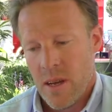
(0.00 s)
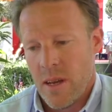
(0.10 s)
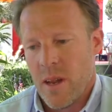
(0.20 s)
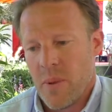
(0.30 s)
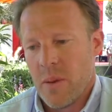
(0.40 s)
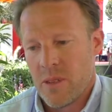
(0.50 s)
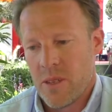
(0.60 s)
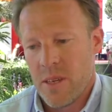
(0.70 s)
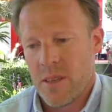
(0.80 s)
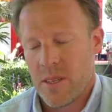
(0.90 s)
a lot of people
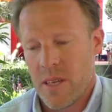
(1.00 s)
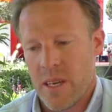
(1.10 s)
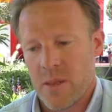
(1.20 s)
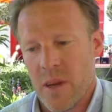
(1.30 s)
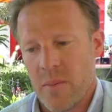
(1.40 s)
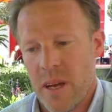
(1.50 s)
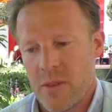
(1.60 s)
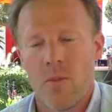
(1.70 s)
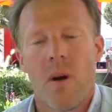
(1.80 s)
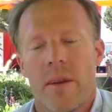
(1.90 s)
see this case maybe
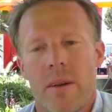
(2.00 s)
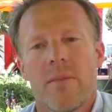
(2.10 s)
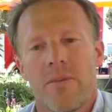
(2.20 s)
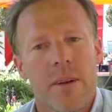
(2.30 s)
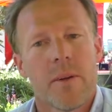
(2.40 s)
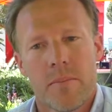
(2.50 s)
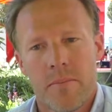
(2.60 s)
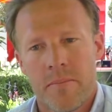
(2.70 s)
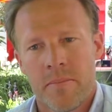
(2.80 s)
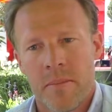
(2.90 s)
as one film,